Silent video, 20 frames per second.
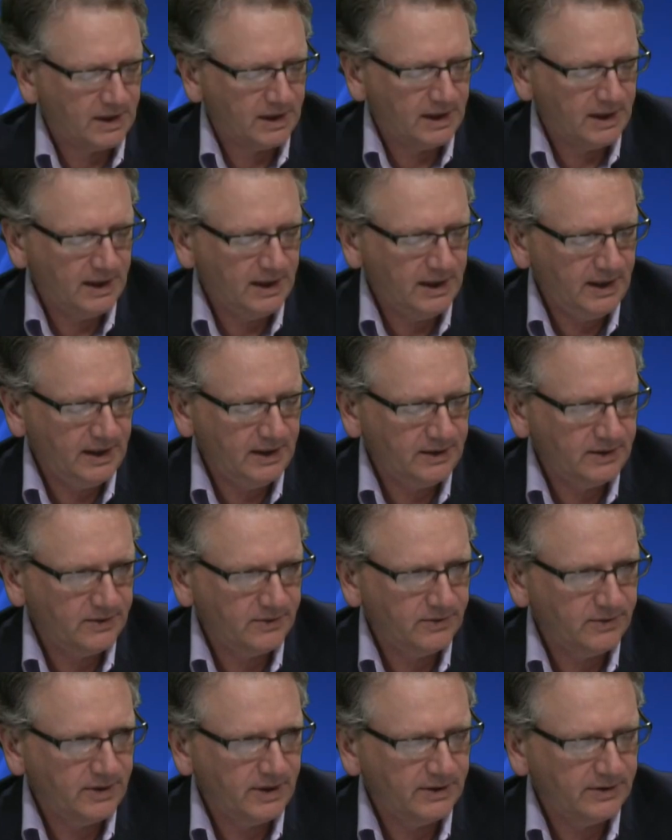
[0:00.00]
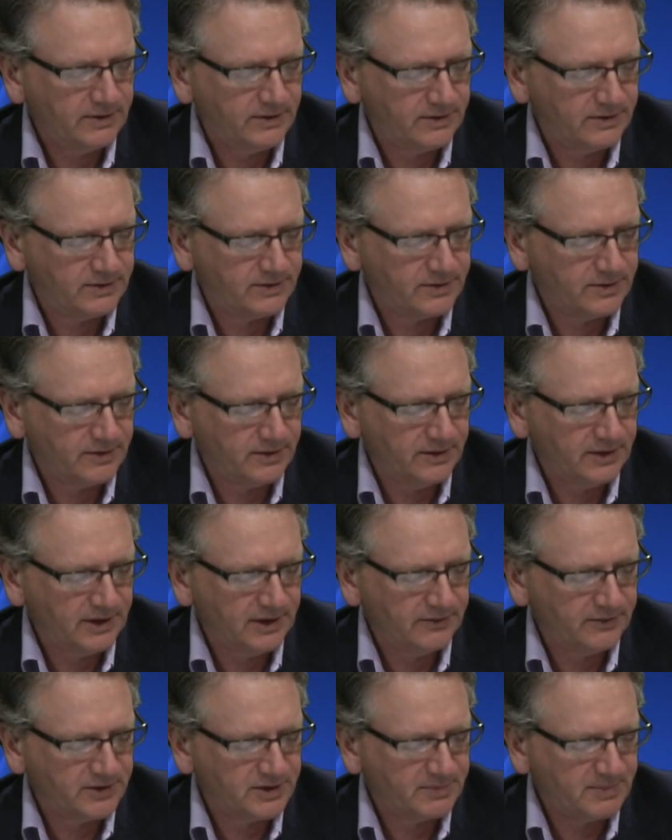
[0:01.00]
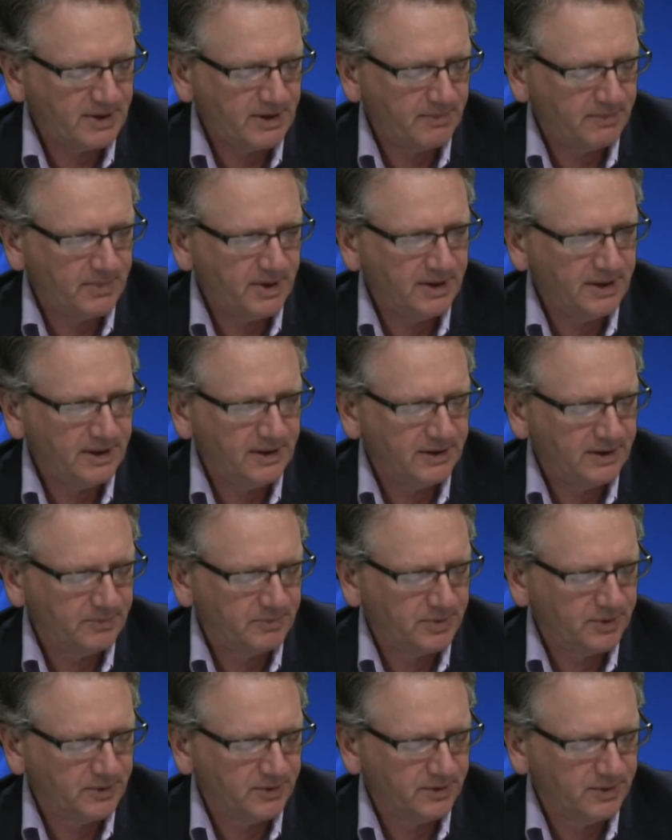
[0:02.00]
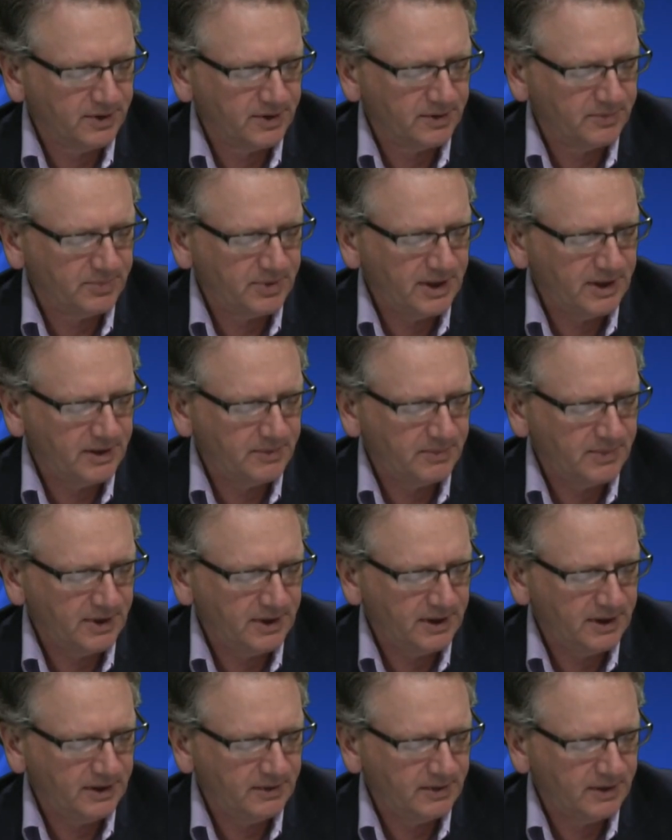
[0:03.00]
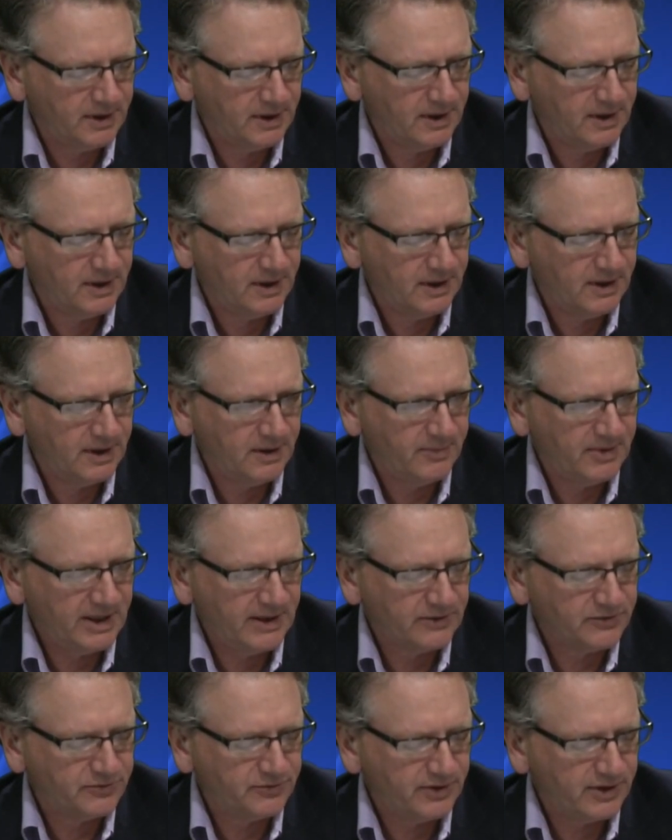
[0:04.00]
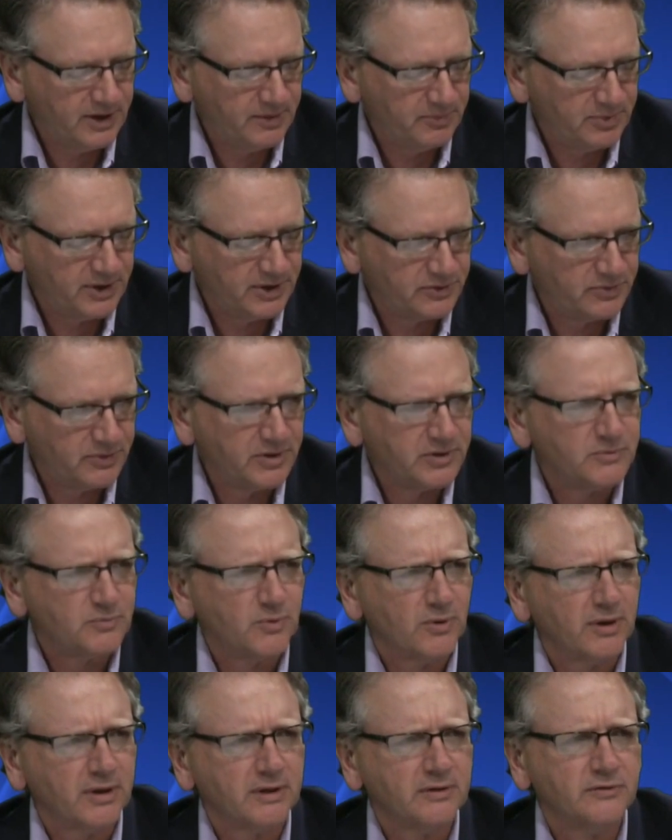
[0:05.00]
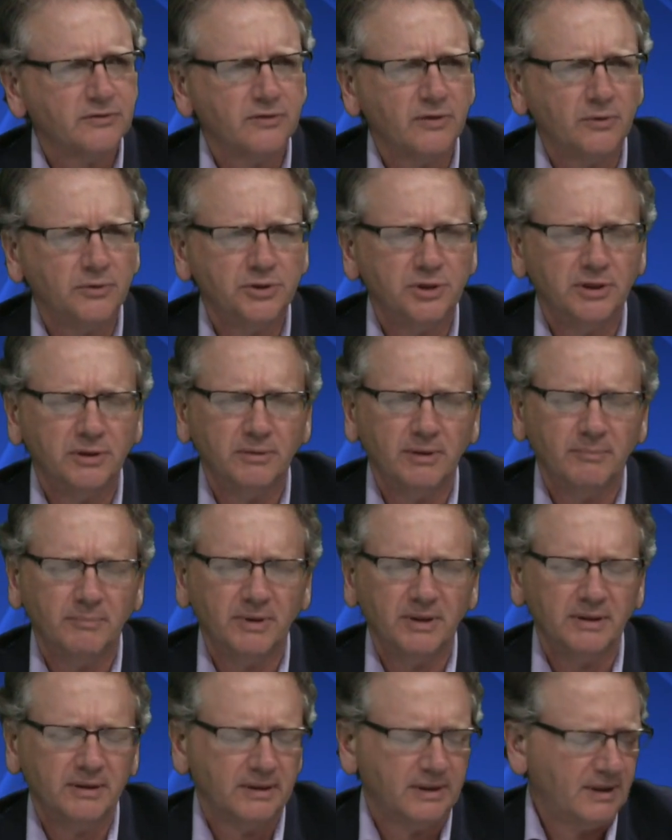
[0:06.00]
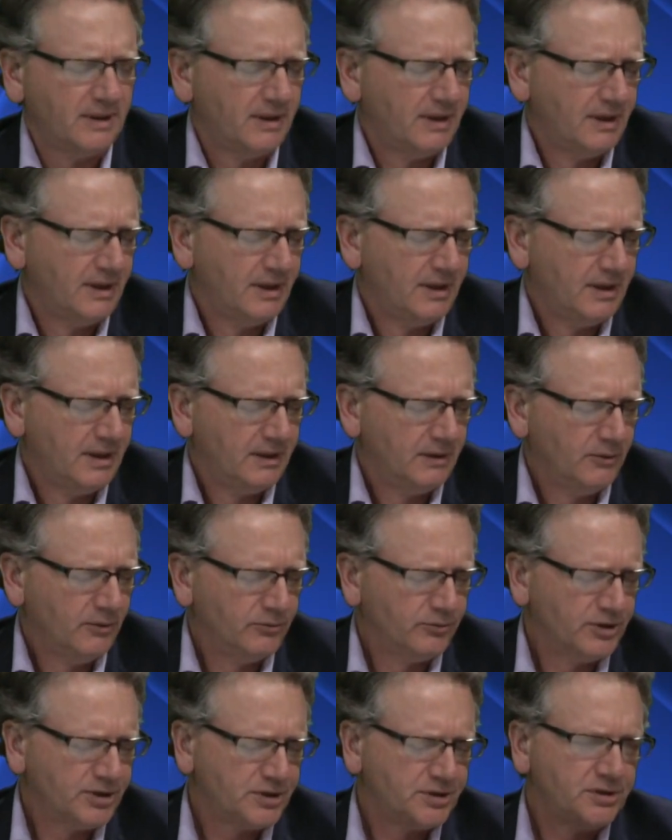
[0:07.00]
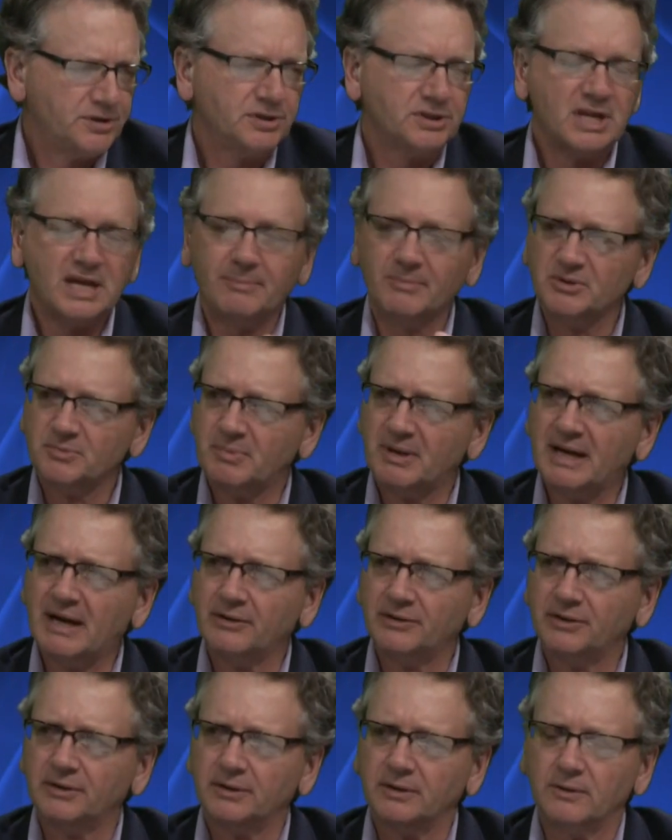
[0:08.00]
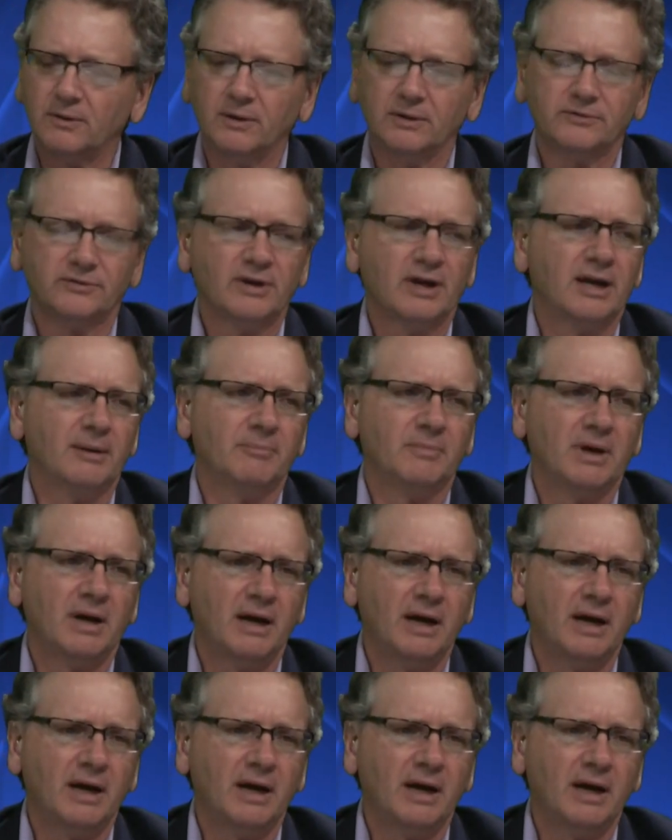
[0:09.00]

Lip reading: I don't know. I certainly think if it's about money, that Pegula can pay the money. And I was very impressed with his work in Sochi. But Luke Richardson's name has been out there a long time.